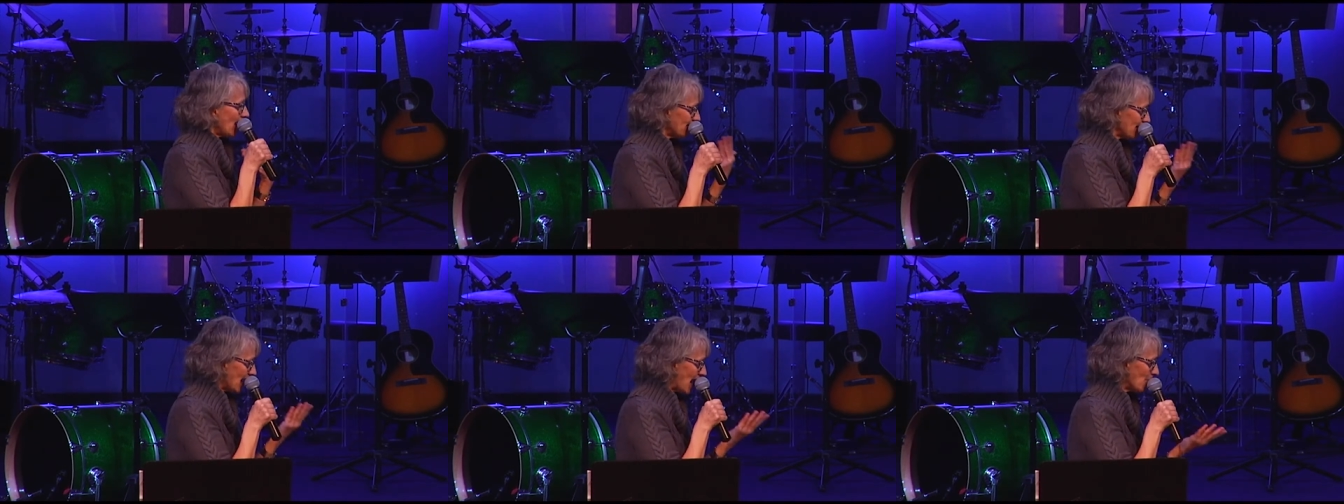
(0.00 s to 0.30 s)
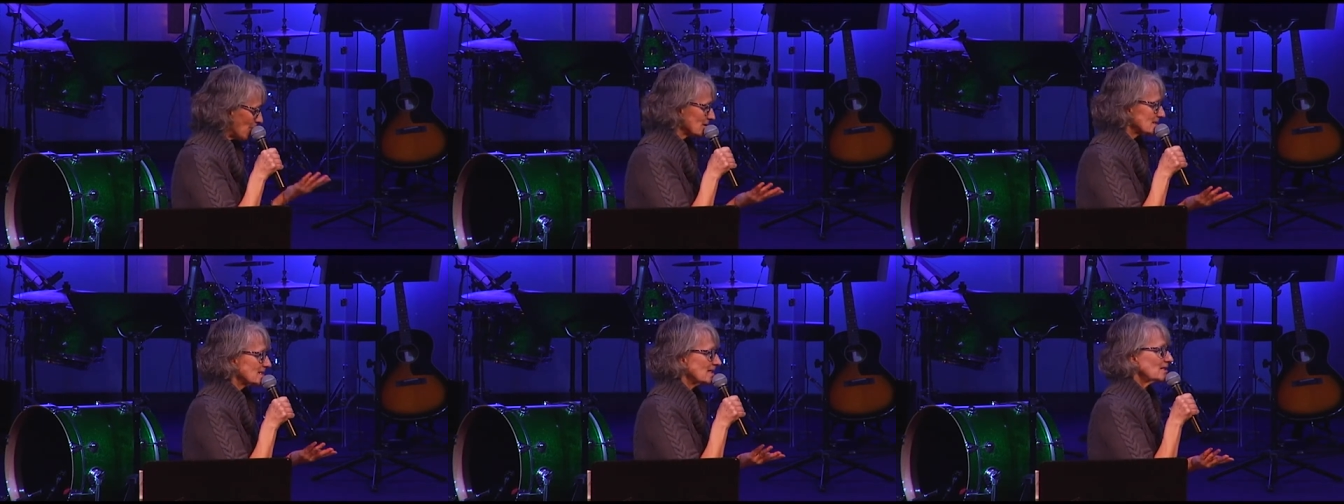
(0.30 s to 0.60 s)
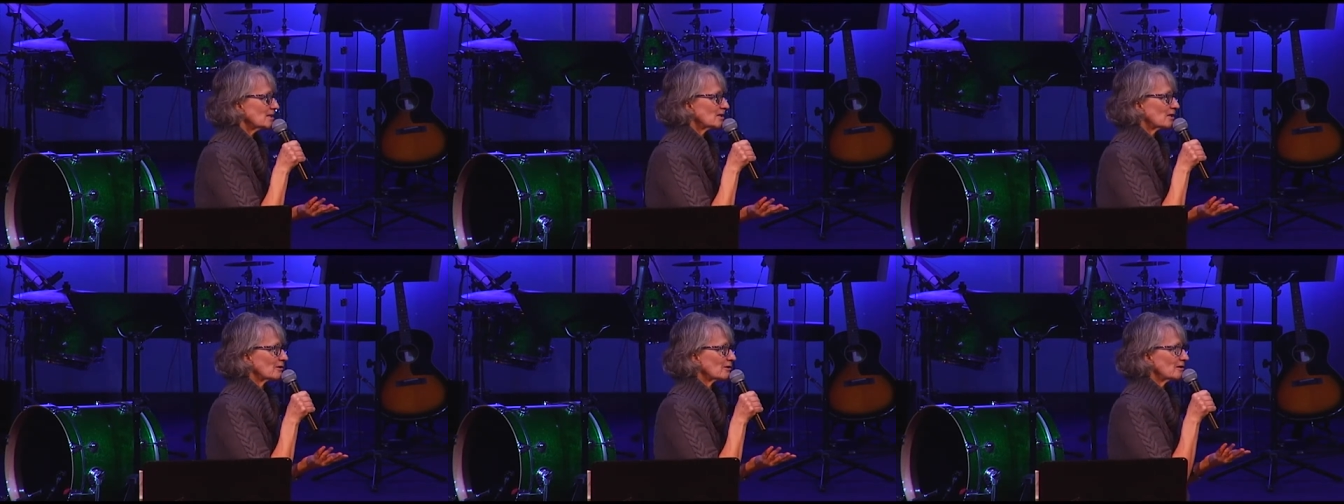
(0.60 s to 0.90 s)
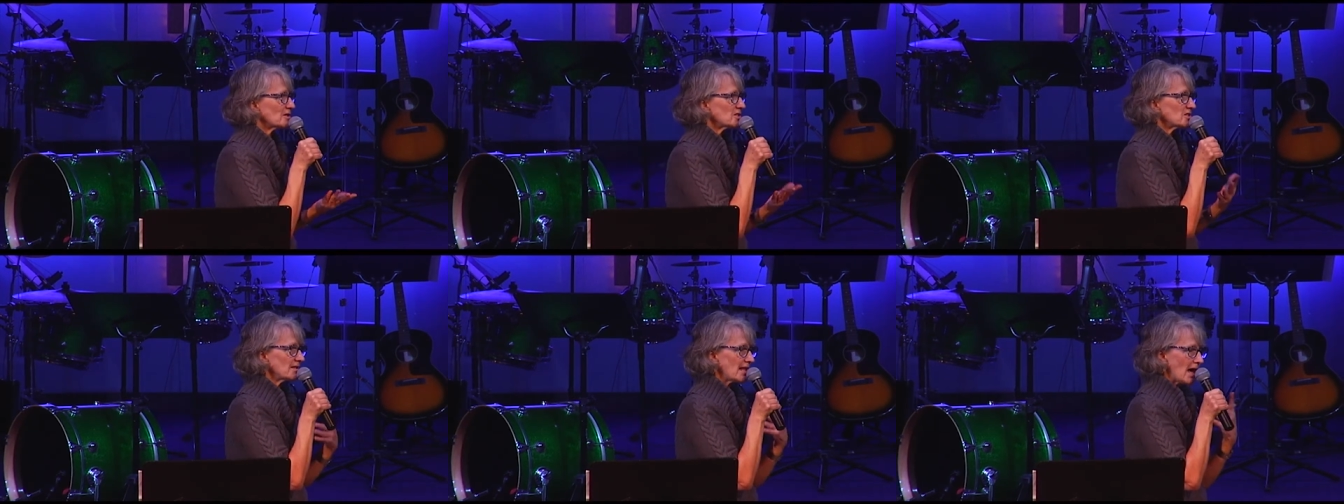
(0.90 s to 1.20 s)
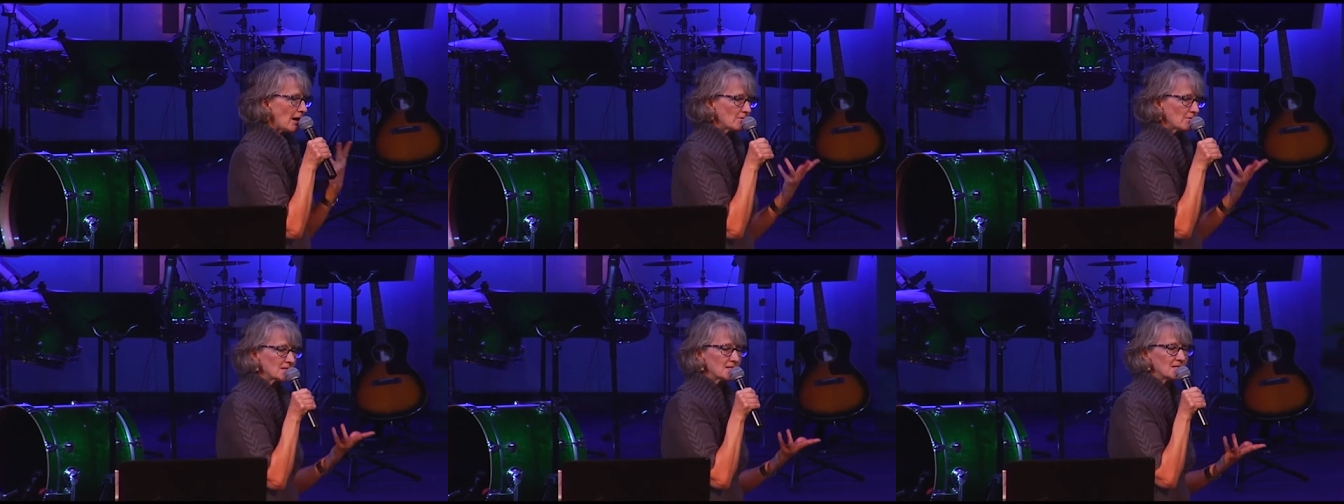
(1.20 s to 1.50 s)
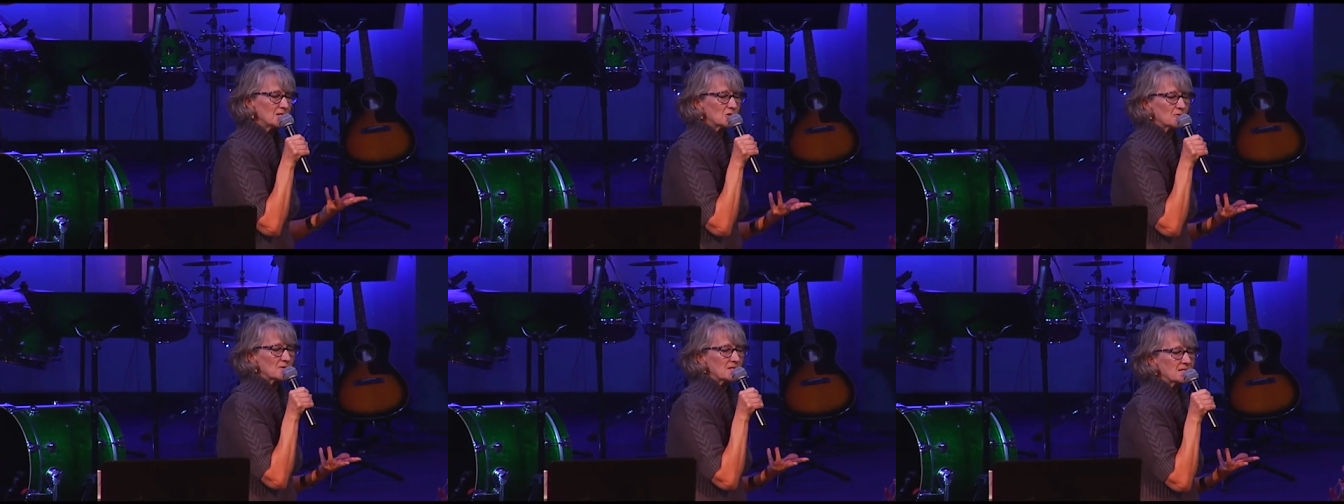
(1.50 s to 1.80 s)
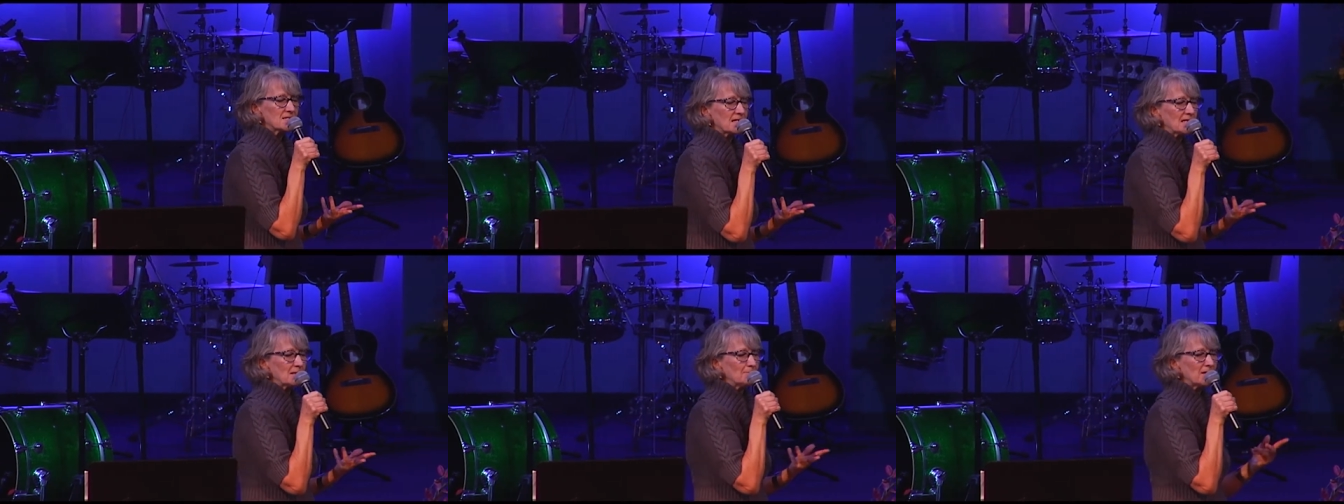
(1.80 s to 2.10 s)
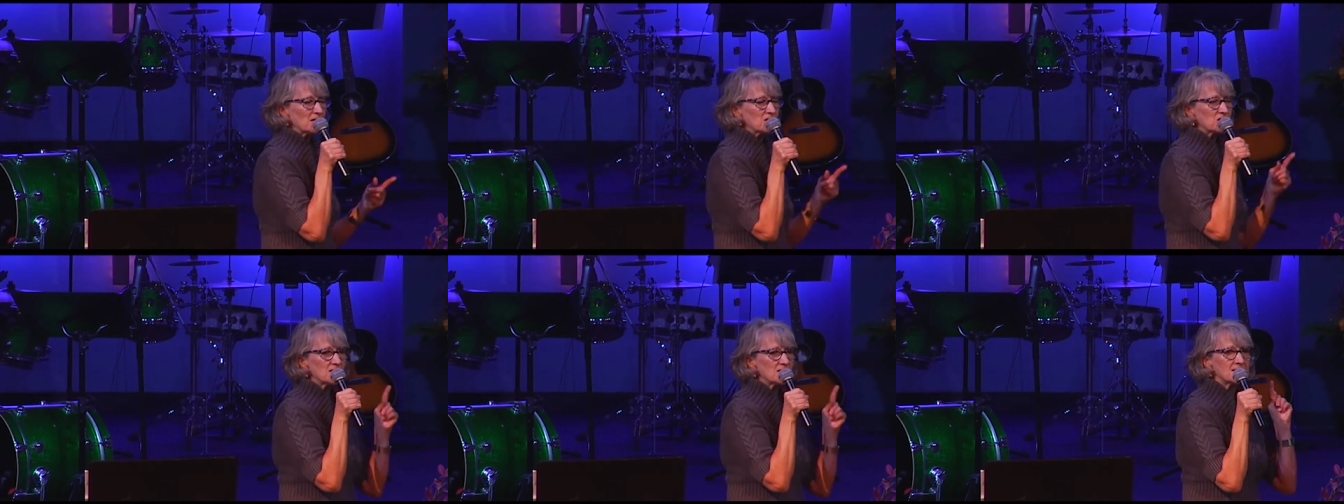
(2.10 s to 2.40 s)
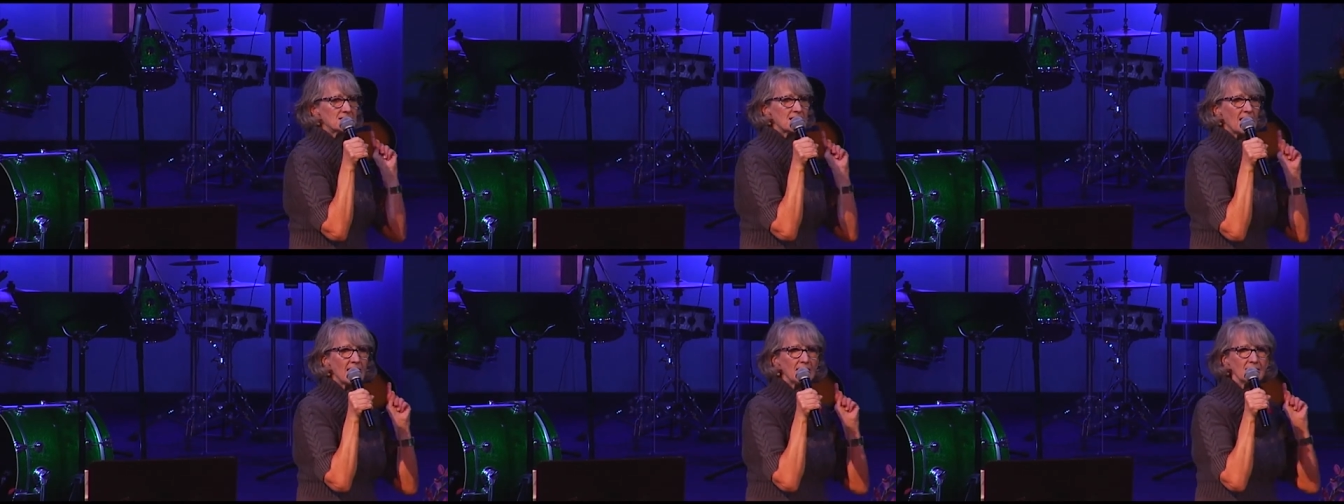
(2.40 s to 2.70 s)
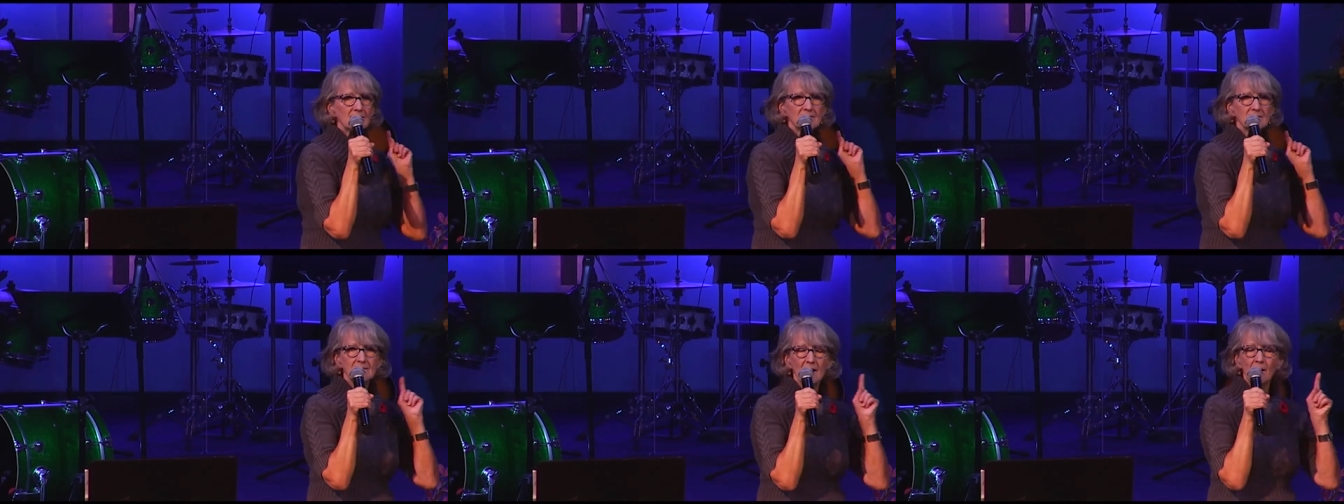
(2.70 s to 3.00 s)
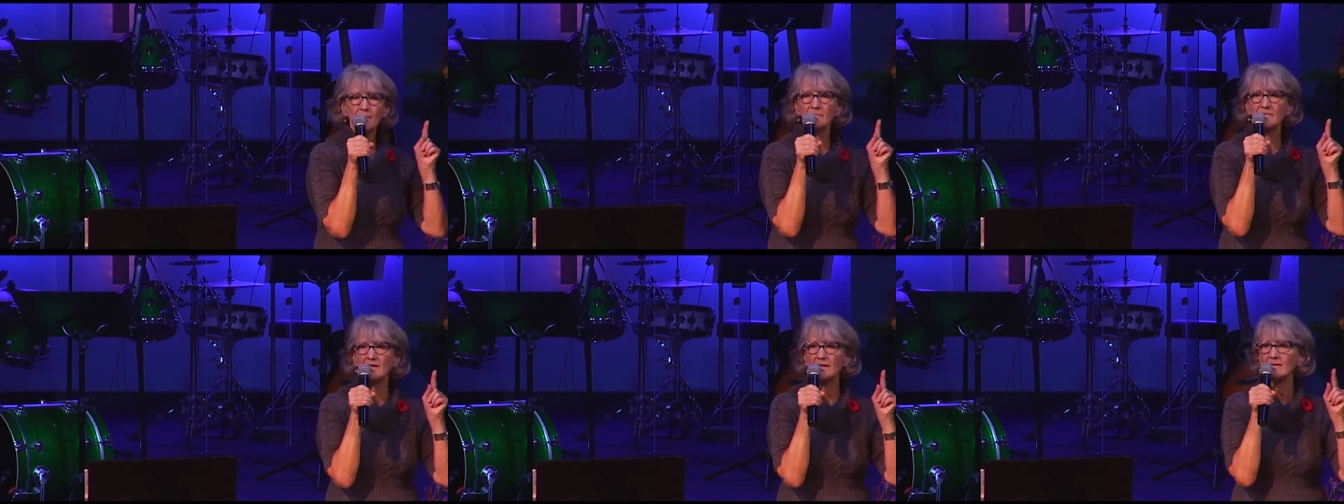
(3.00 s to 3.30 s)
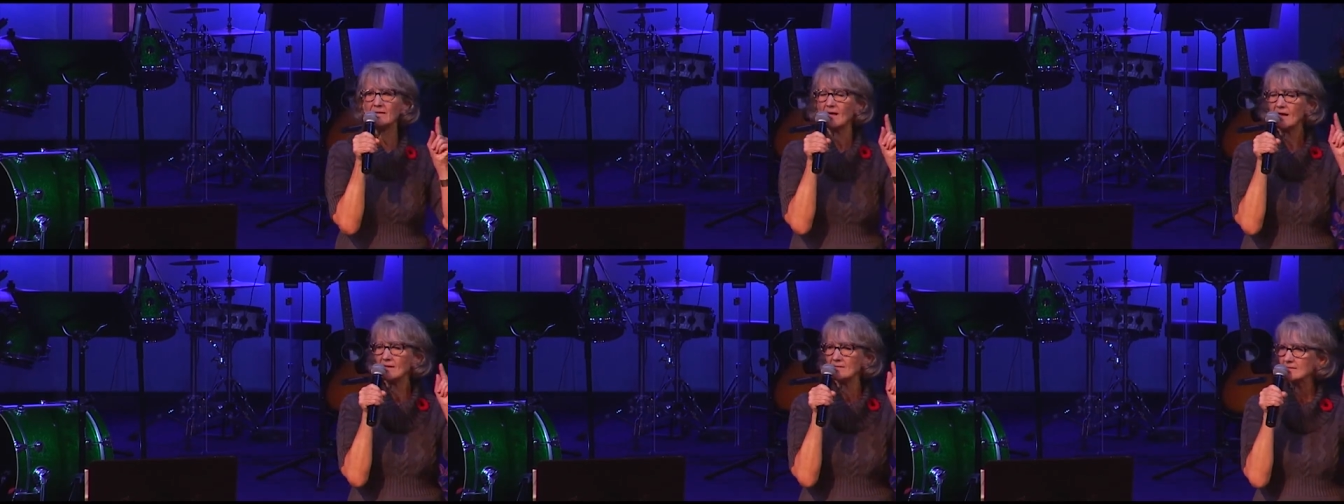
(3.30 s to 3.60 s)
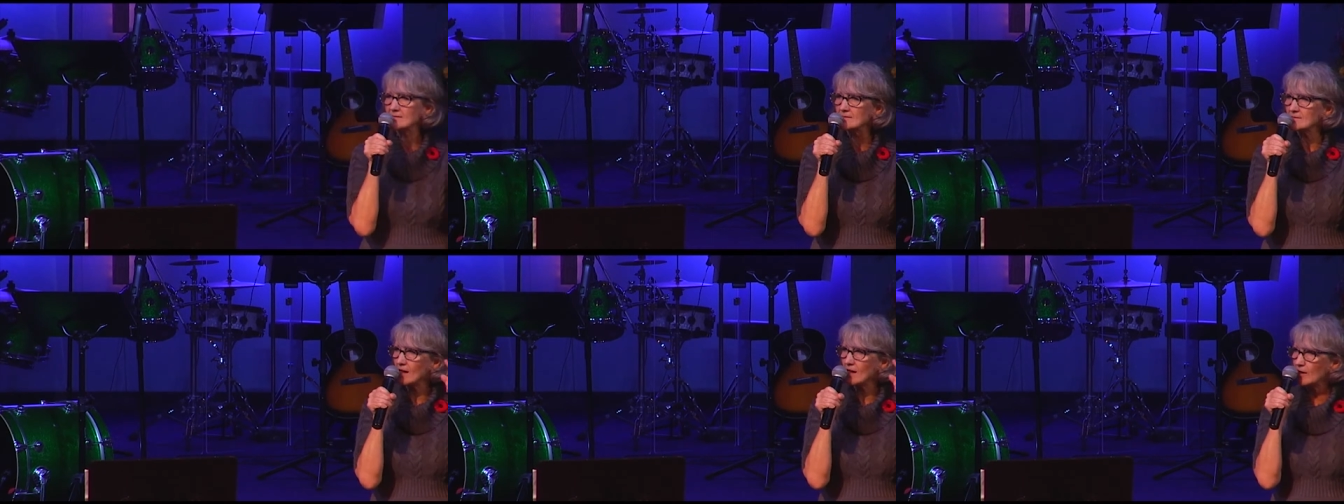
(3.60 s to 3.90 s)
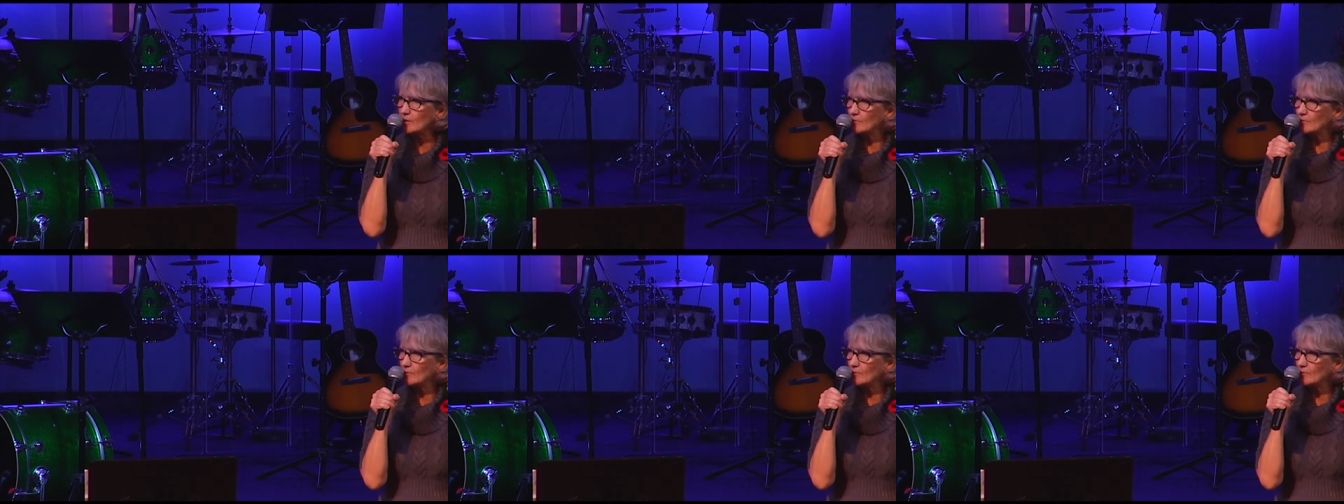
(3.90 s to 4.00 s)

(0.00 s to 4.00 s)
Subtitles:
that was encouraging, that was interesting, but she said something that stuck